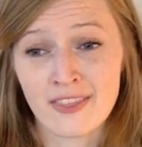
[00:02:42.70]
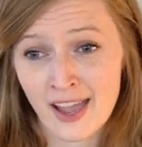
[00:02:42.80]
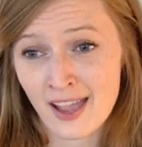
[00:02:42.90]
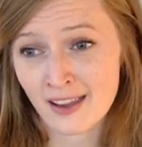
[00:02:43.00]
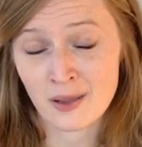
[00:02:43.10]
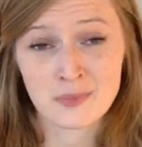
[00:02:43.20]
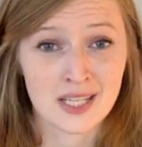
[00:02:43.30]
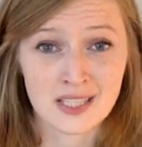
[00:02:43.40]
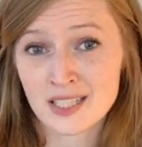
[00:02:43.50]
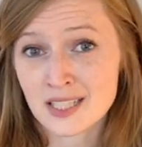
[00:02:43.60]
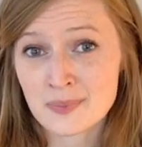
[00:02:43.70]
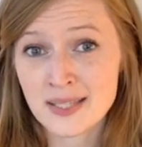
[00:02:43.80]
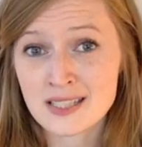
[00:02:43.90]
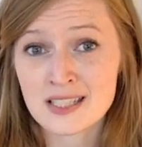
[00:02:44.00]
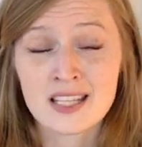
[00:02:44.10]
That comes at an
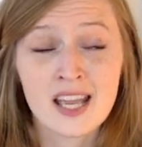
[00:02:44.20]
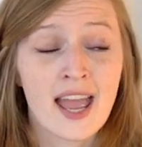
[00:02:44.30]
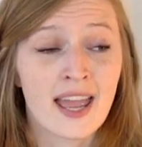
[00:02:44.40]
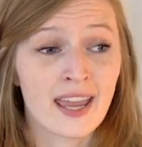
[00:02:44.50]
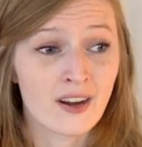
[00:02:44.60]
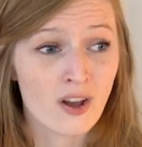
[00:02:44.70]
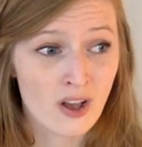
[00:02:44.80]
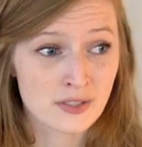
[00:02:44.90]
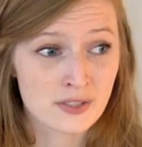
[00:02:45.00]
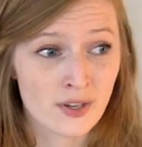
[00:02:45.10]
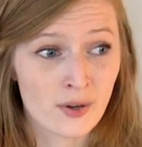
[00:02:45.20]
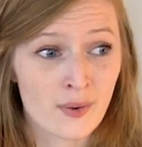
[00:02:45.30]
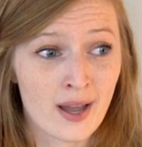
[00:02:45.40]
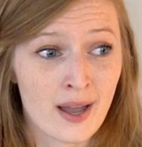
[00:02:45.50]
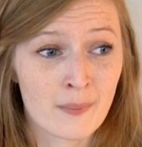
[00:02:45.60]
expense. And also,
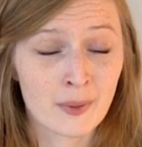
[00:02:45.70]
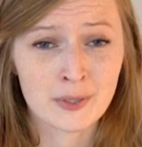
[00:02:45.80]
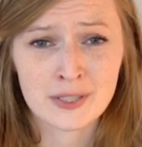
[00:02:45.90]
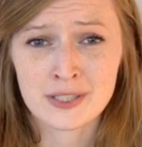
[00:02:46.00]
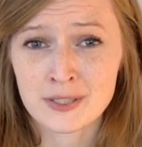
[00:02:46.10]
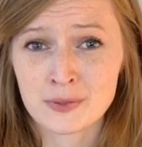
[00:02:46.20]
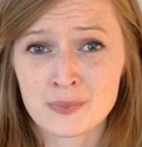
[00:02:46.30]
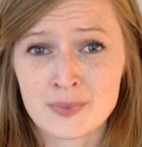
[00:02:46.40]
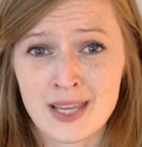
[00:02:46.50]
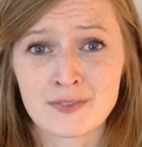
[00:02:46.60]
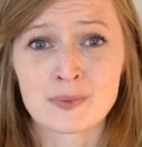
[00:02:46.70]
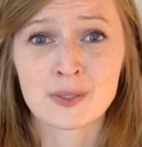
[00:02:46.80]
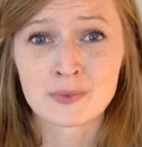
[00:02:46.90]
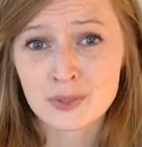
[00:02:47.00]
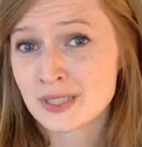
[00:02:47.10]
um, emergency rooms have to
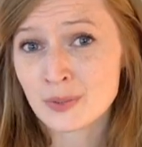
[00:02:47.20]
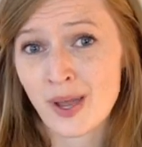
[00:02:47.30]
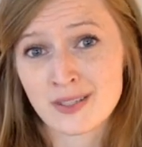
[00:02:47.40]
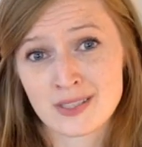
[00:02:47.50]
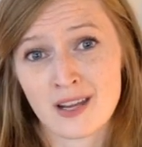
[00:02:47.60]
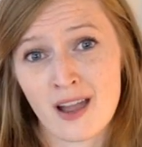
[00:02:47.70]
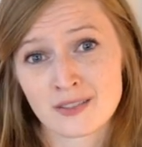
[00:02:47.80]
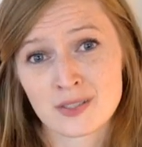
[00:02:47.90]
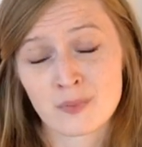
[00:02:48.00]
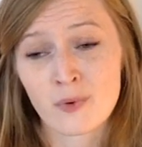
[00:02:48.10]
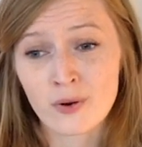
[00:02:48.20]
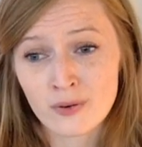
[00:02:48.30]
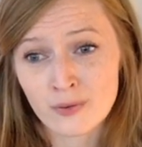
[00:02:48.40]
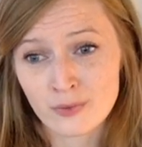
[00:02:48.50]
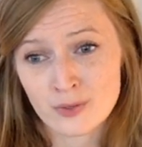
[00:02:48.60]
be really well stocked,
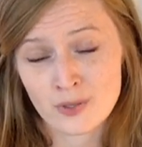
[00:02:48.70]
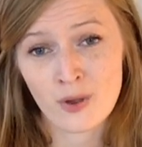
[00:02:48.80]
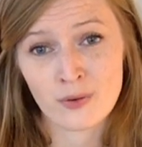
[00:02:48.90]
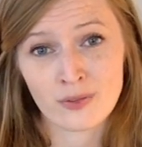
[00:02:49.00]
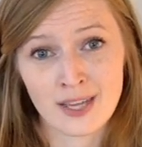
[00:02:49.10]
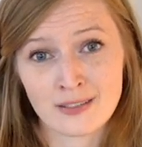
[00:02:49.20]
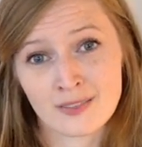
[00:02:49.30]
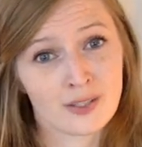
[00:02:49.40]
more so than,